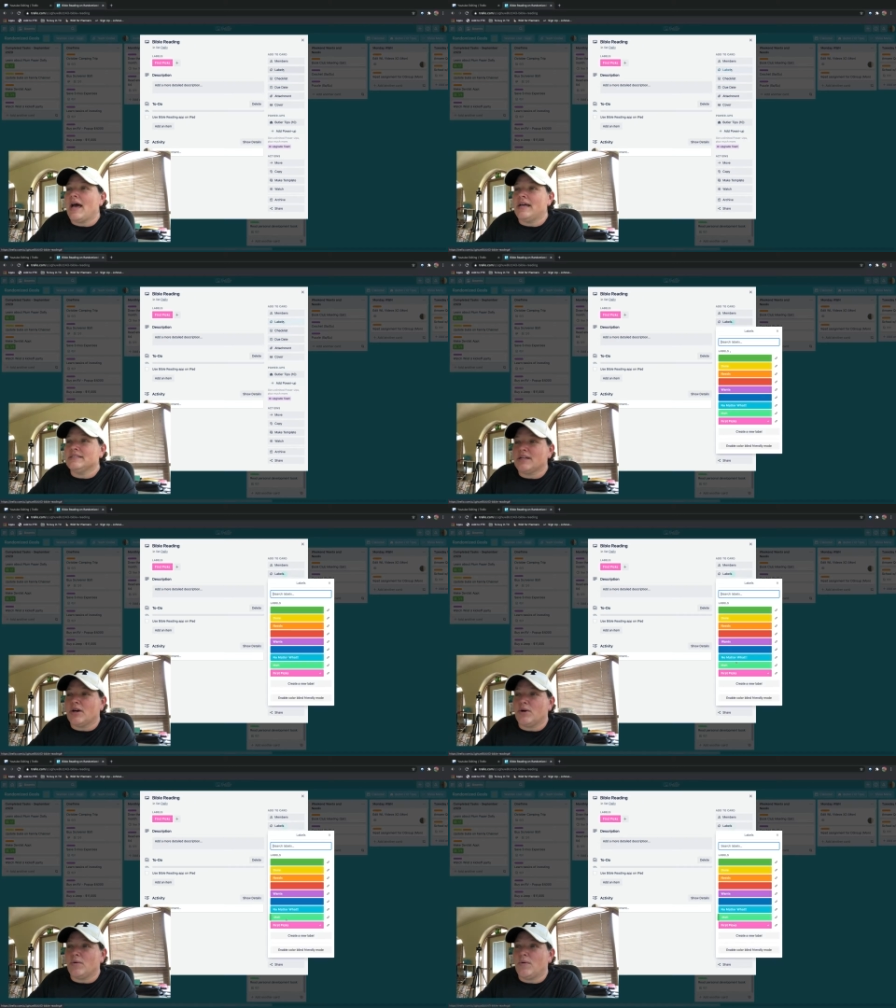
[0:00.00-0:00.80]
And
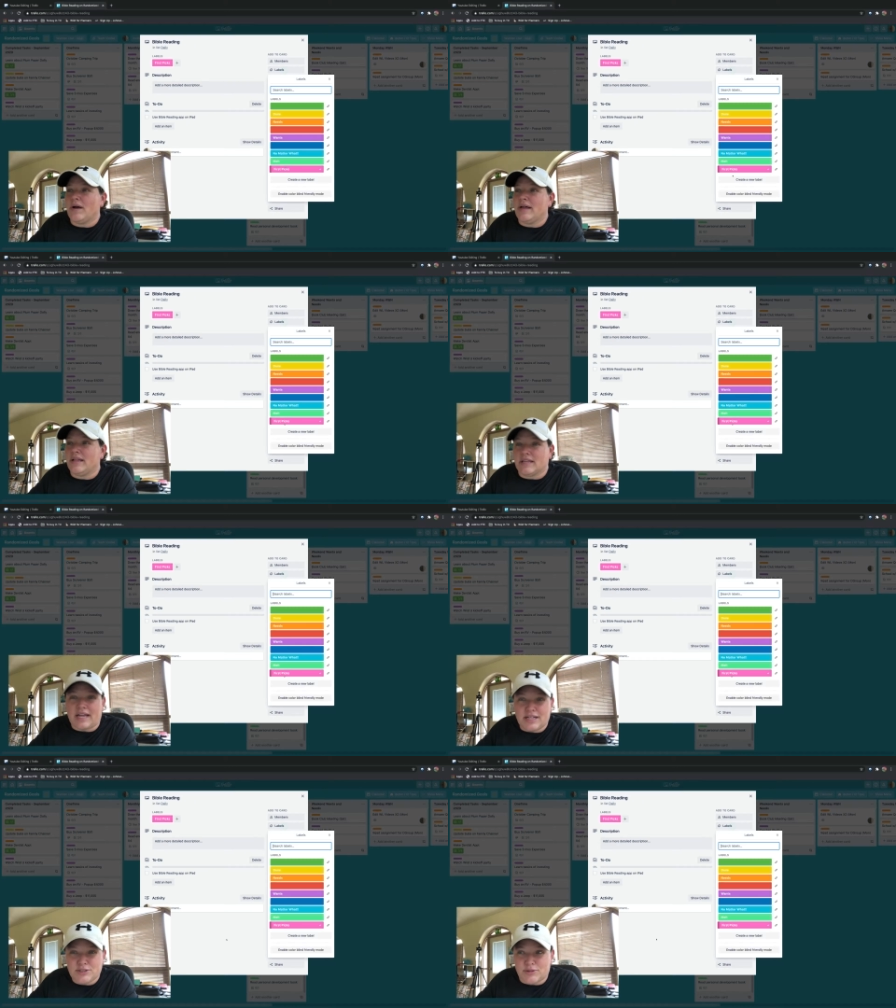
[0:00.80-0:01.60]
so,
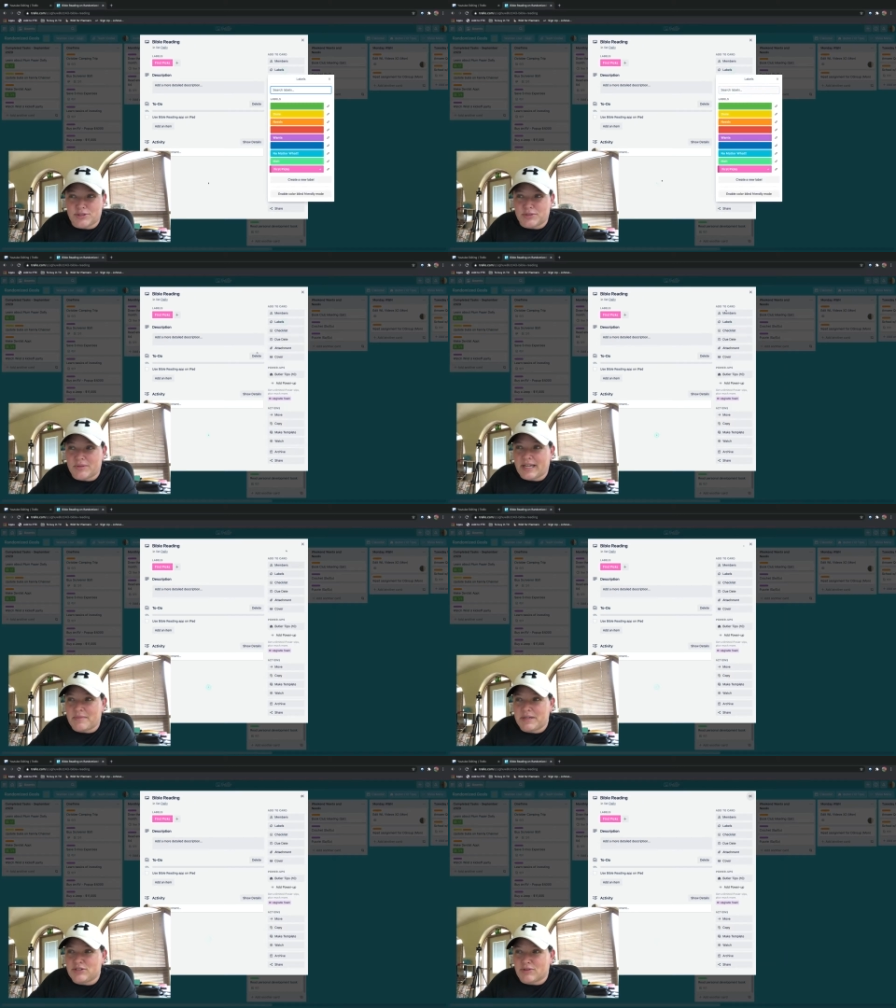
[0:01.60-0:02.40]
like I told you, they can be